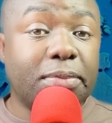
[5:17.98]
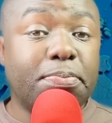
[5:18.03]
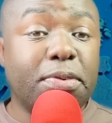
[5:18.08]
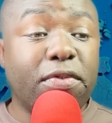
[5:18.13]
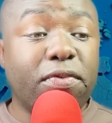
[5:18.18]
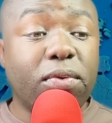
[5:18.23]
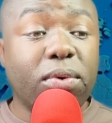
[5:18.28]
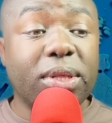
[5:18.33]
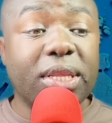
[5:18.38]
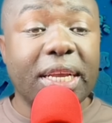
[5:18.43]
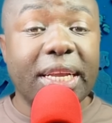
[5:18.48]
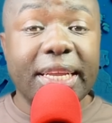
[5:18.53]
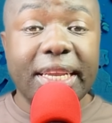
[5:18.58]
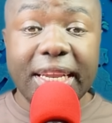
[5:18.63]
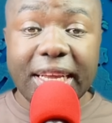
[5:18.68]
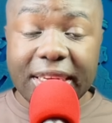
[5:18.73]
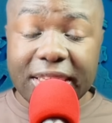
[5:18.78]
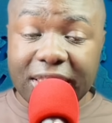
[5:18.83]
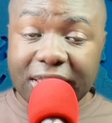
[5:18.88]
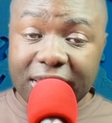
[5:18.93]
before the
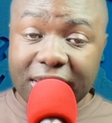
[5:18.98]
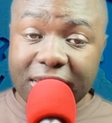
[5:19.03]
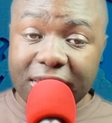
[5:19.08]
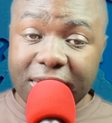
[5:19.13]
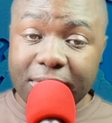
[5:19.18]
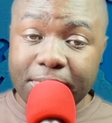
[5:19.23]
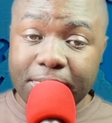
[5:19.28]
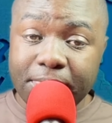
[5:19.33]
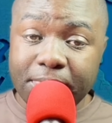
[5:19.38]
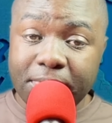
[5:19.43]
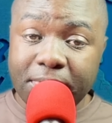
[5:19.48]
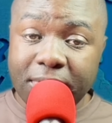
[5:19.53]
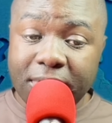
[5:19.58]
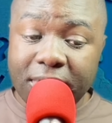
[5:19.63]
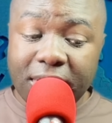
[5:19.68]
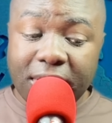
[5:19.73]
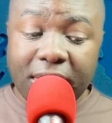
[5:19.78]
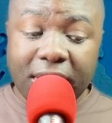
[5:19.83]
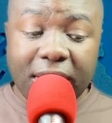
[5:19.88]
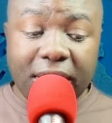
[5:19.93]
elections.
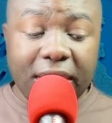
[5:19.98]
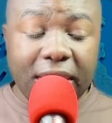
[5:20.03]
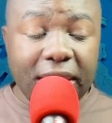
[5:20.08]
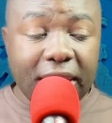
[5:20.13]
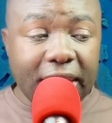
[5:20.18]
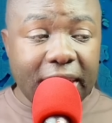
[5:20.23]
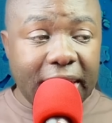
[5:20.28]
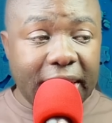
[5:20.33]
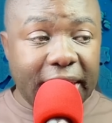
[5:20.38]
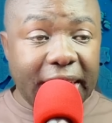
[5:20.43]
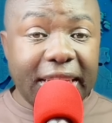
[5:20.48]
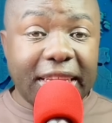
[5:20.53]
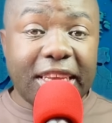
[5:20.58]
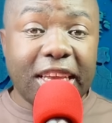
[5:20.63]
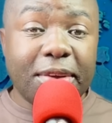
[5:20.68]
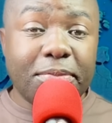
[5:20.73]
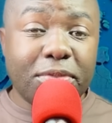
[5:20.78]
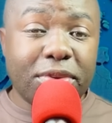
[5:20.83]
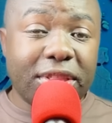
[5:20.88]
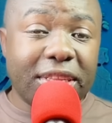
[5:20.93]
They
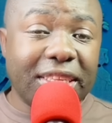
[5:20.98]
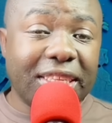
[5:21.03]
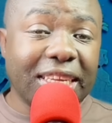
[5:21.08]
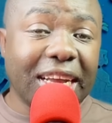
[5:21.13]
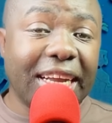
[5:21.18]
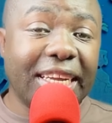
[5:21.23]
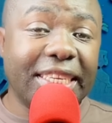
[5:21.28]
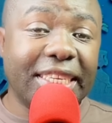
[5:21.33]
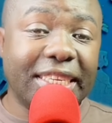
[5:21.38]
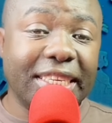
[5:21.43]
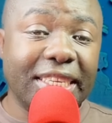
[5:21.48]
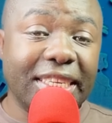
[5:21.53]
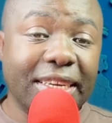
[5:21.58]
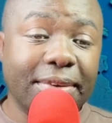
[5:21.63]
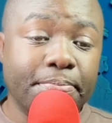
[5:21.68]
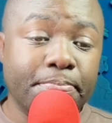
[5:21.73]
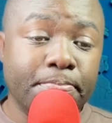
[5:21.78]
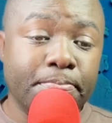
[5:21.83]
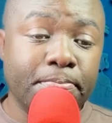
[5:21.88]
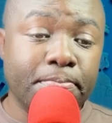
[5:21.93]
came with this idea,
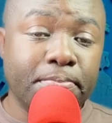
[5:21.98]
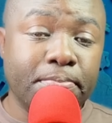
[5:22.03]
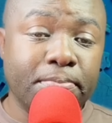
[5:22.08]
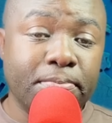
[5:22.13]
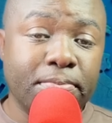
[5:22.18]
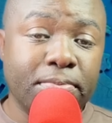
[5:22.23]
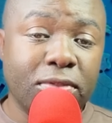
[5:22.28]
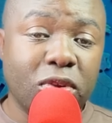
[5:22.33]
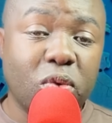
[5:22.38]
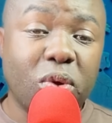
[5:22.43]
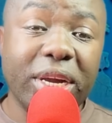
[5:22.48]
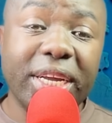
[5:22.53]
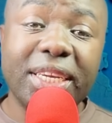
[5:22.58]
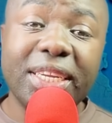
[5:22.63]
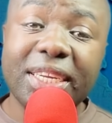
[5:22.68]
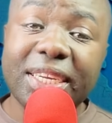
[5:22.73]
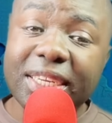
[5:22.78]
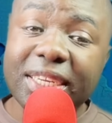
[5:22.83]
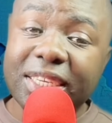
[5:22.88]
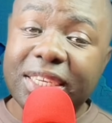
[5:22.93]

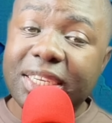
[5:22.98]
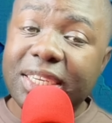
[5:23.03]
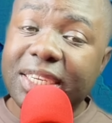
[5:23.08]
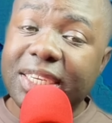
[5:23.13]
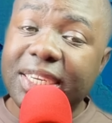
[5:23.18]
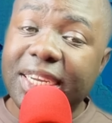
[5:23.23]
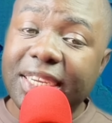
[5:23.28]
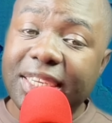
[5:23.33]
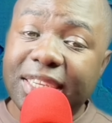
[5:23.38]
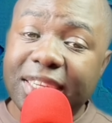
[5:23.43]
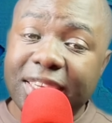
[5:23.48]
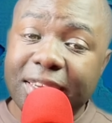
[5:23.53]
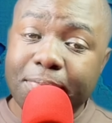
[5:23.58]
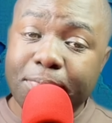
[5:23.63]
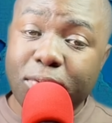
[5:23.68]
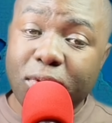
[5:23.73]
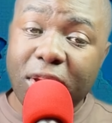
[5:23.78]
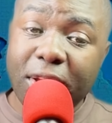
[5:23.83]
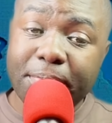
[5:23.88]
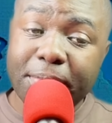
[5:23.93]
coining it, creating
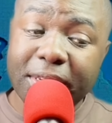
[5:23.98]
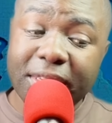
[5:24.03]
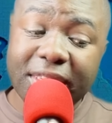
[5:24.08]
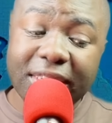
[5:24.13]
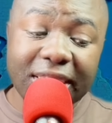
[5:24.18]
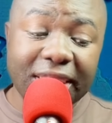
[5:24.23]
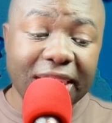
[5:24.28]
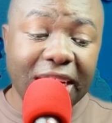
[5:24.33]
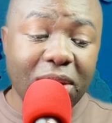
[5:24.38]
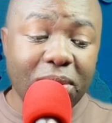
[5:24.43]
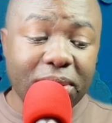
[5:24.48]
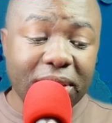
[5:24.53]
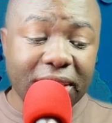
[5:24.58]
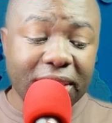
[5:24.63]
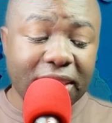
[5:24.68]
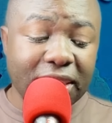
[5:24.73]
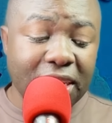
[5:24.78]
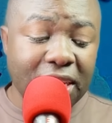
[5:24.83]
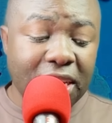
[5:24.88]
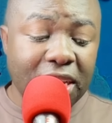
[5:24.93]
employment, and now
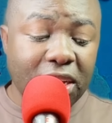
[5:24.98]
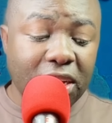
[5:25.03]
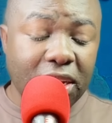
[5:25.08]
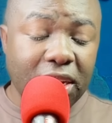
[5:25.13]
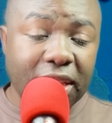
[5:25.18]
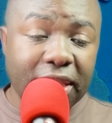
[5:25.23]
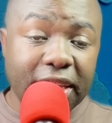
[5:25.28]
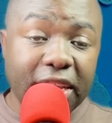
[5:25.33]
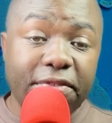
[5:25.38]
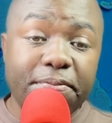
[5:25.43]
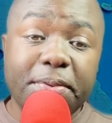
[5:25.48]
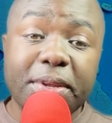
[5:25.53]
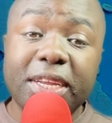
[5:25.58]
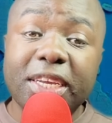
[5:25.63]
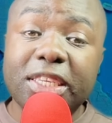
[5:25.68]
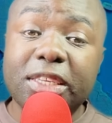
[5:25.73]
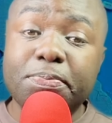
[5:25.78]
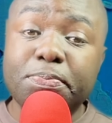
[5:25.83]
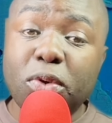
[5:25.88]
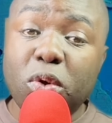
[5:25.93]
that they've been
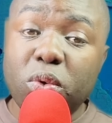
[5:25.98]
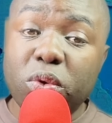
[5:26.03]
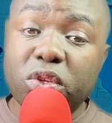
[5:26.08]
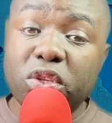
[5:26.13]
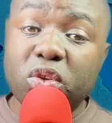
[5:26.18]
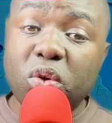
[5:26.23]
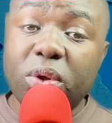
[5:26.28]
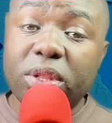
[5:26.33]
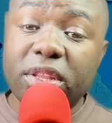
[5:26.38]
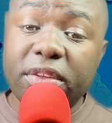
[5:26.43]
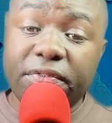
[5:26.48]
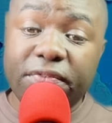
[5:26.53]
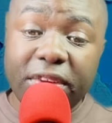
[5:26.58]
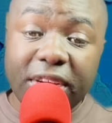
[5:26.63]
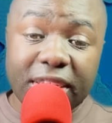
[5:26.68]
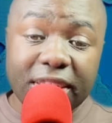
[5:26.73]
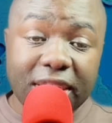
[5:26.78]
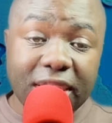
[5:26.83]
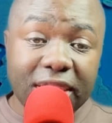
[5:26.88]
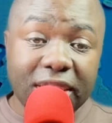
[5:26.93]
exposed on the
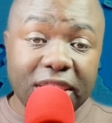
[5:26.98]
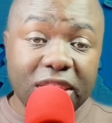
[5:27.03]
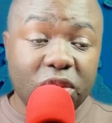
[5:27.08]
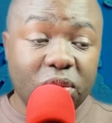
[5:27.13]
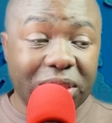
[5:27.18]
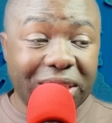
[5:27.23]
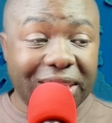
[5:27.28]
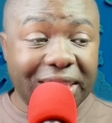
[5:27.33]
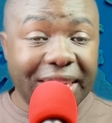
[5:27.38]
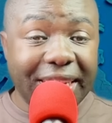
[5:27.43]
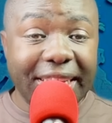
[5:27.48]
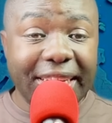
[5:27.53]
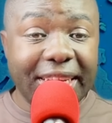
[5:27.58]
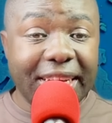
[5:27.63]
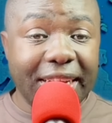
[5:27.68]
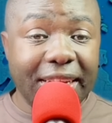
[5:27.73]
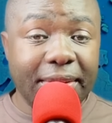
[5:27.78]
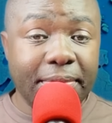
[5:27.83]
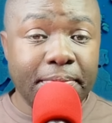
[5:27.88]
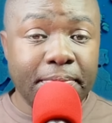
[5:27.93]
fact that it was
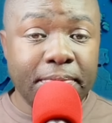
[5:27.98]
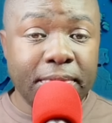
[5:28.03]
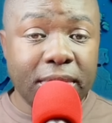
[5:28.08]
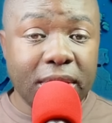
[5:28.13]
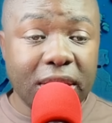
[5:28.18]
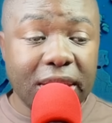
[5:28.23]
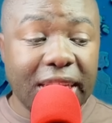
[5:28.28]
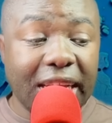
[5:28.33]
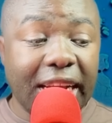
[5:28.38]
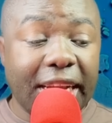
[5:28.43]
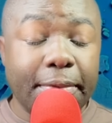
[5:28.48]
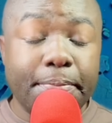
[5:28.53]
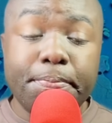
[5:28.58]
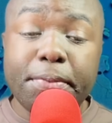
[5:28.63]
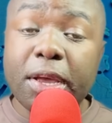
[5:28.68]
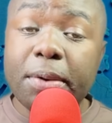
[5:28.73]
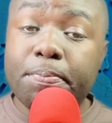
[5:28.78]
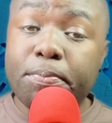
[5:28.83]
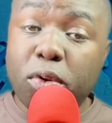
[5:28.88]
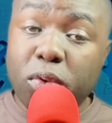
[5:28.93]
illegal, they are
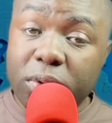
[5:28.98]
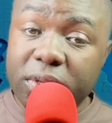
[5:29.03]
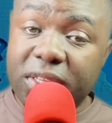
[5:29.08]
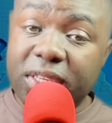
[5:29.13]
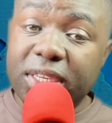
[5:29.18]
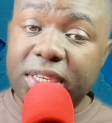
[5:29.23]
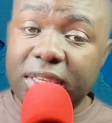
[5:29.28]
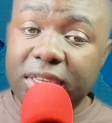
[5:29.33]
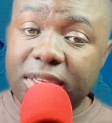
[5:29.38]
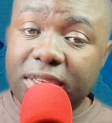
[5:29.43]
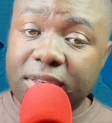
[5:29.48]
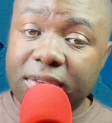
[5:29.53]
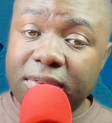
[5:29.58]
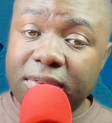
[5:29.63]
repurposing it.